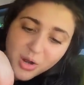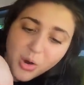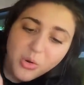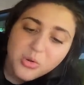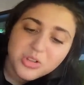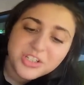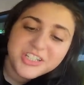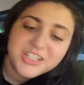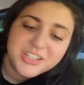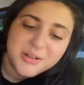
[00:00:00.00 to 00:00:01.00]

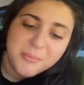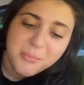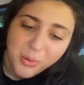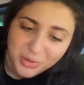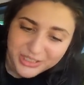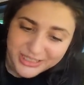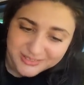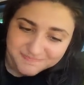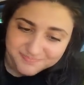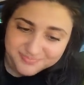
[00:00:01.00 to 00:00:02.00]
Holy
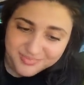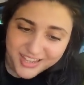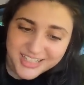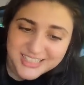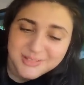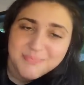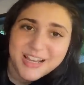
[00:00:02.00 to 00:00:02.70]
moly. That is the